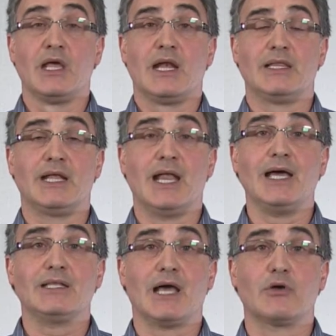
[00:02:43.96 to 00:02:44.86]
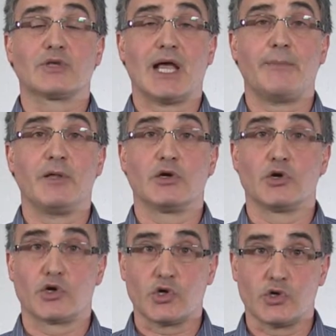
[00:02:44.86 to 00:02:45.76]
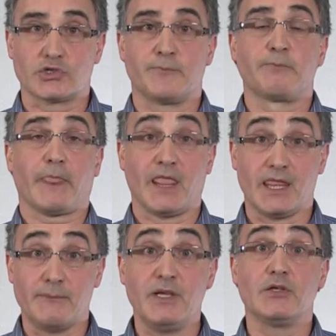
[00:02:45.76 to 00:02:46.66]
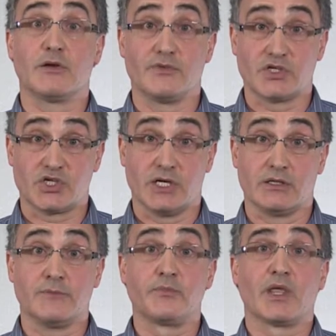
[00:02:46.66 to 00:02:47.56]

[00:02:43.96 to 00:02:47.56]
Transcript: The light outcoupling occurs in the middle of the channel,